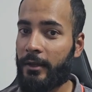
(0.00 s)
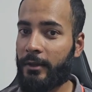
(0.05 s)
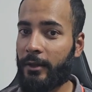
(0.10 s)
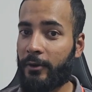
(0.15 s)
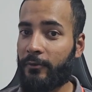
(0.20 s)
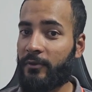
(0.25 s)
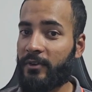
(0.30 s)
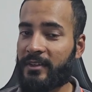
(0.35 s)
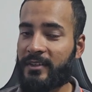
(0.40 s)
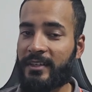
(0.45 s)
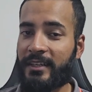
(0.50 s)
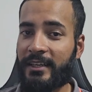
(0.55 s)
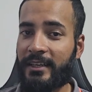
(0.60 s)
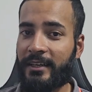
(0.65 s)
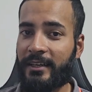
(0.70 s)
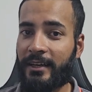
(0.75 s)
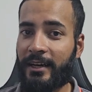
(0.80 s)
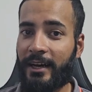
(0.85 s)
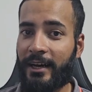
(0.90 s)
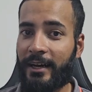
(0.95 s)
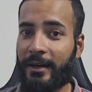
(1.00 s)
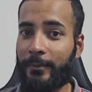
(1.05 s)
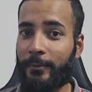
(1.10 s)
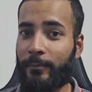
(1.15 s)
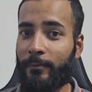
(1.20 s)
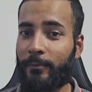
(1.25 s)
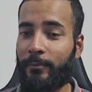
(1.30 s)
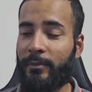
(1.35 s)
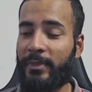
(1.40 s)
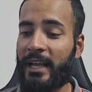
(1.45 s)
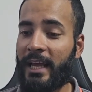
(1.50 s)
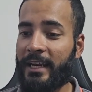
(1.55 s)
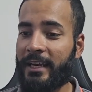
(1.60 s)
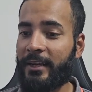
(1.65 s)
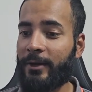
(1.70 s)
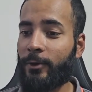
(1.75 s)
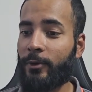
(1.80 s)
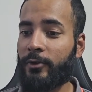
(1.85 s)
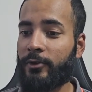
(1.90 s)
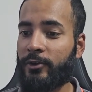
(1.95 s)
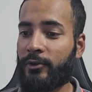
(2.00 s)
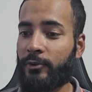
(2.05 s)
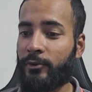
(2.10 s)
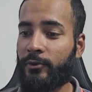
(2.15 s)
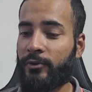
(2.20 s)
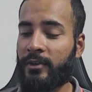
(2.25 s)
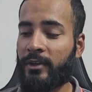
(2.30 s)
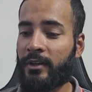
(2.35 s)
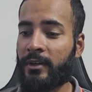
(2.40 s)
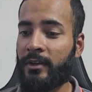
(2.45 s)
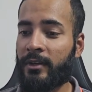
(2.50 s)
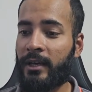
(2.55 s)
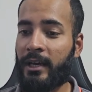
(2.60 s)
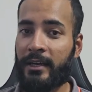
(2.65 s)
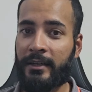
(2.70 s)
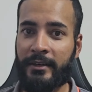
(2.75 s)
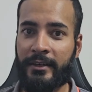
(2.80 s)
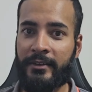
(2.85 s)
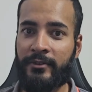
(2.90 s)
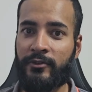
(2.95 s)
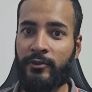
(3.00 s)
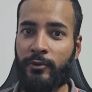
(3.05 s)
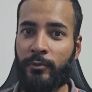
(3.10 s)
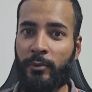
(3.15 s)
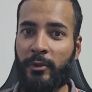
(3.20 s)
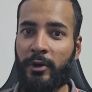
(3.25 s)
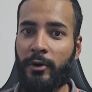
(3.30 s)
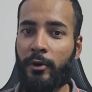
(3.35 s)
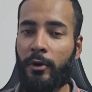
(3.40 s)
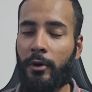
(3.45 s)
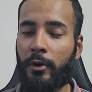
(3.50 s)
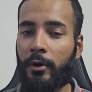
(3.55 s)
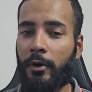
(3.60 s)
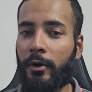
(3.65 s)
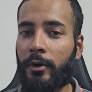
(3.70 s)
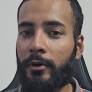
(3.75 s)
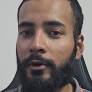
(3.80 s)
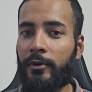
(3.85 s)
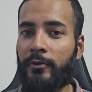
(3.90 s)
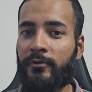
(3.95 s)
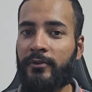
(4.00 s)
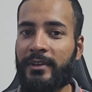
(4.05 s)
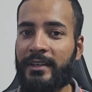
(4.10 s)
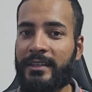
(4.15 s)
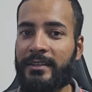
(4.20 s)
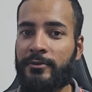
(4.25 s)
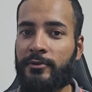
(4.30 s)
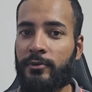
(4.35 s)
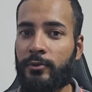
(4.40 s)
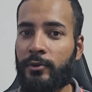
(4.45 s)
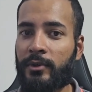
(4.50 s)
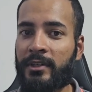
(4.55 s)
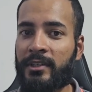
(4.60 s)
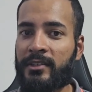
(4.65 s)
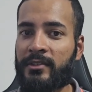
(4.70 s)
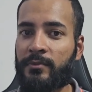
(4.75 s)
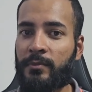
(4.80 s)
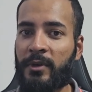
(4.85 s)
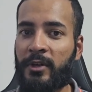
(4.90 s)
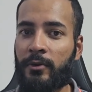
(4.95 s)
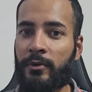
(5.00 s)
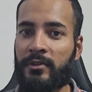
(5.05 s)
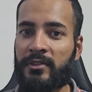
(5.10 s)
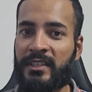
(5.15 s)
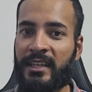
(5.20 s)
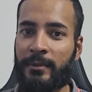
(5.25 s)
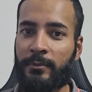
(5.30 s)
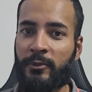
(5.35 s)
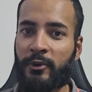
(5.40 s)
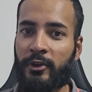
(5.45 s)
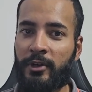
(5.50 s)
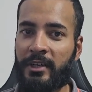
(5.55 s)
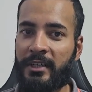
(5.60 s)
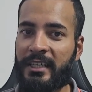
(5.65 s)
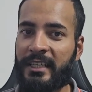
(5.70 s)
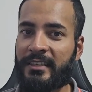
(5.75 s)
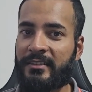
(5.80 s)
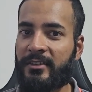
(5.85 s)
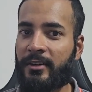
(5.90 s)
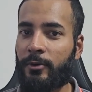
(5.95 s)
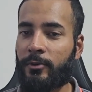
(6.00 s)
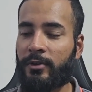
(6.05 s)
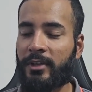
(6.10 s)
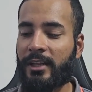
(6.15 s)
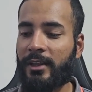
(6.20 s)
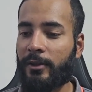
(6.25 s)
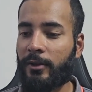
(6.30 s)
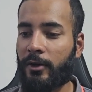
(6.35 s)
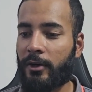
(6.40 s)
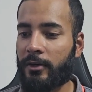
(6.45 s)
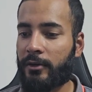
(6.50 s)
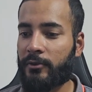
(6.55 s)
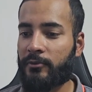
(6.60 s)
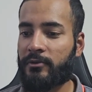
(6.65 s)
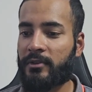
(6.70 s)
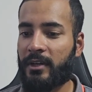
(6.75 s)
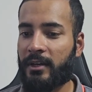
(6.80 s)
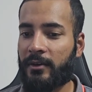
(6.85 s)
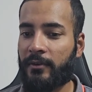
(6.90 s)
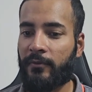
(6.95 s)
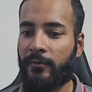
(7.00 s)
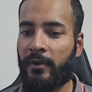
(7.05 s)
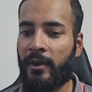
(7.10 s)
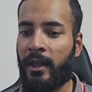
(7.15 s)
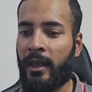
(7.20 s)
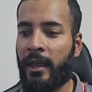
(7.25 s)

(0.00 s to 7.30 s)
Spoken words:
Now firstly, I'm planning on using and consuming all of these tokens because I'm gonna test out a lot of stuff.